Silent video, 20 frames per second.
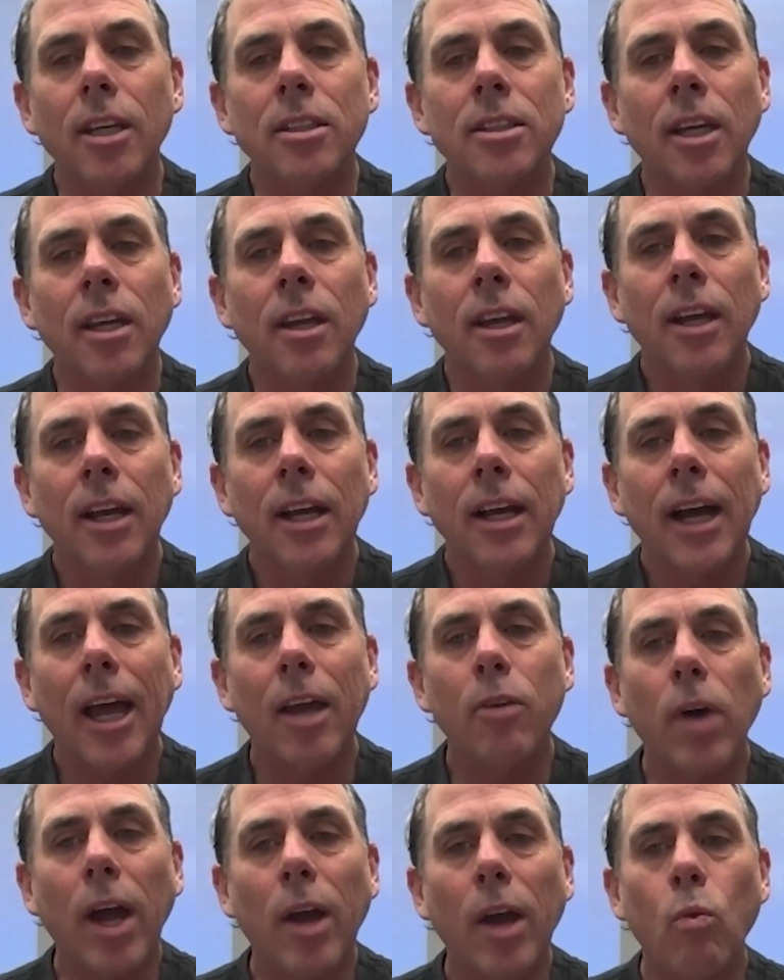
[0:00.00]
I
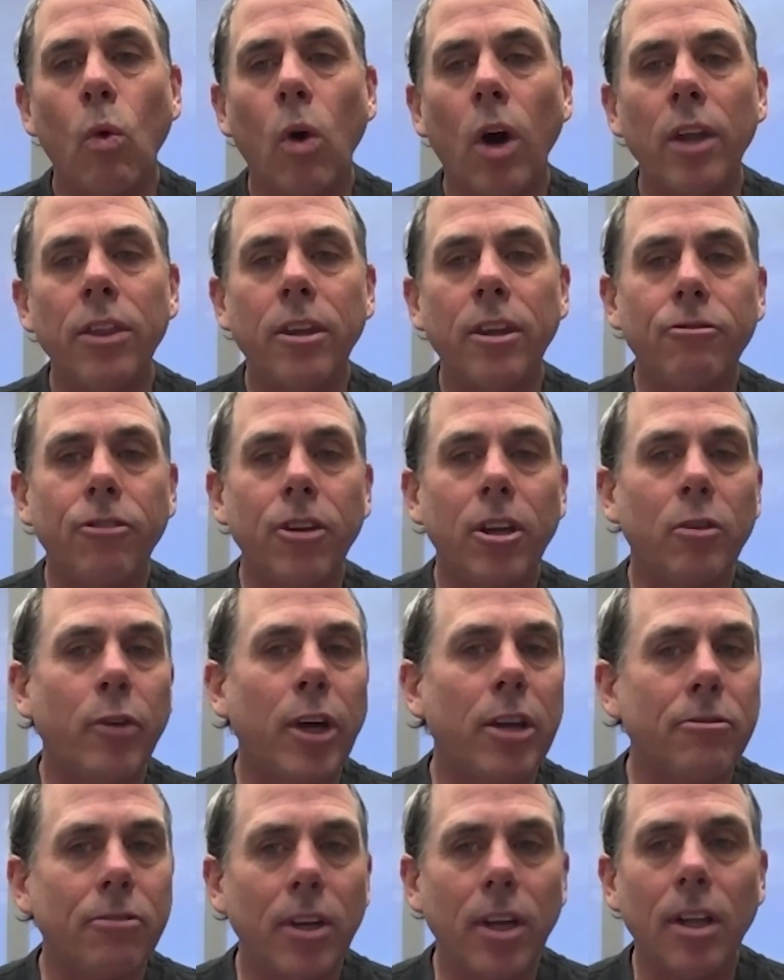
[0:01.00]
want to feel my
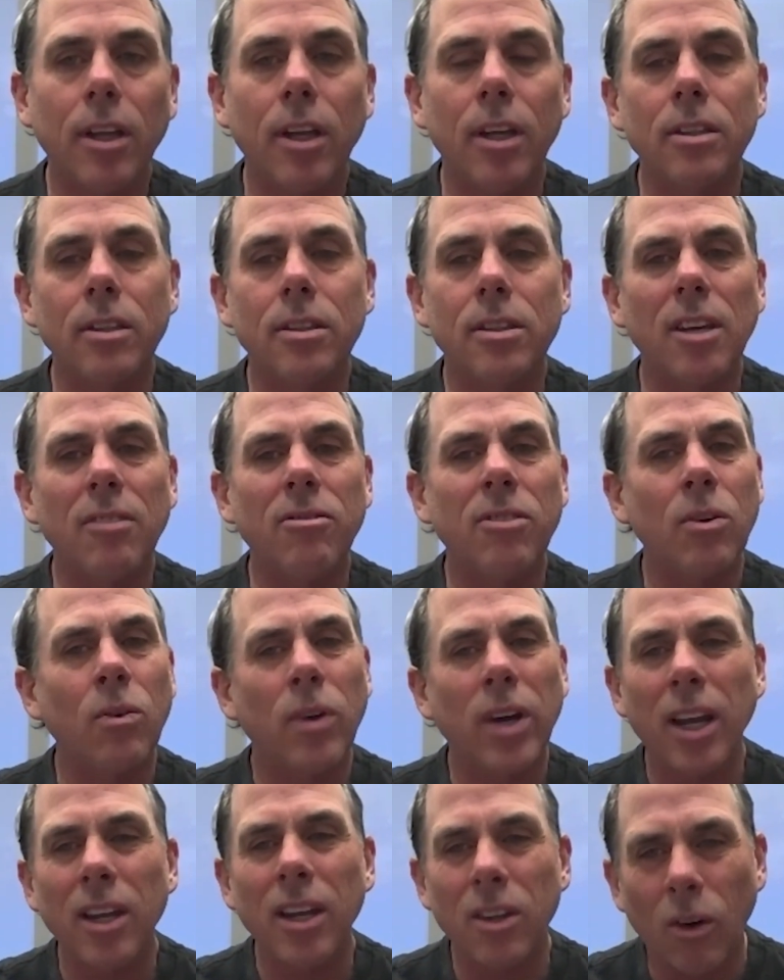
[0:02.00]
feelings, even when
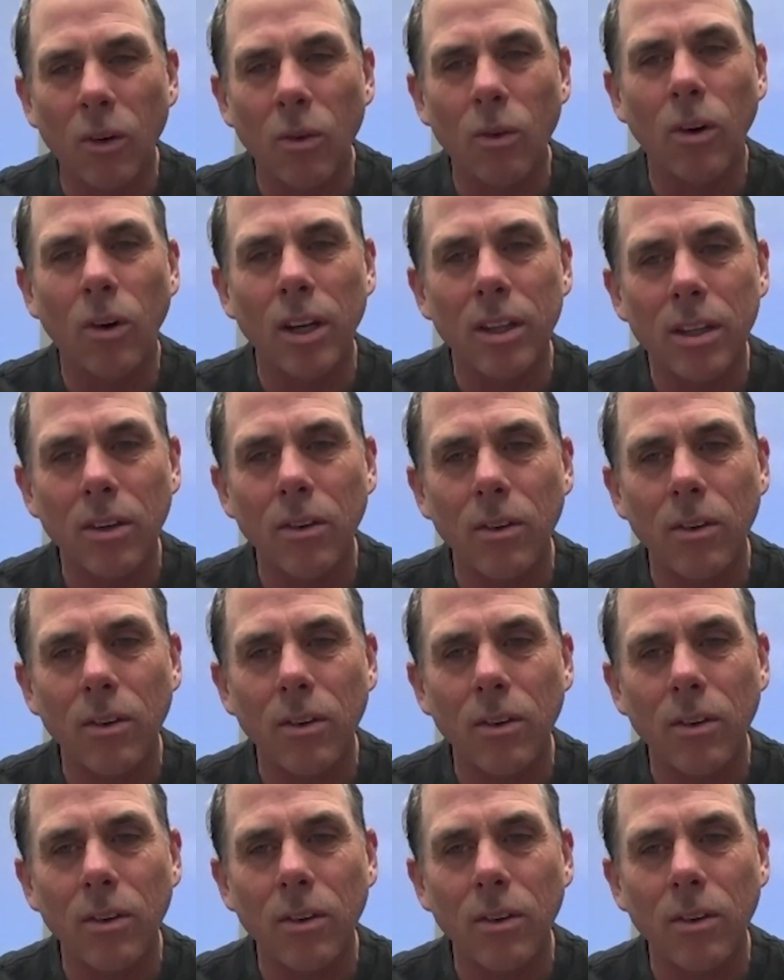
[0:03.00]
I don't want to.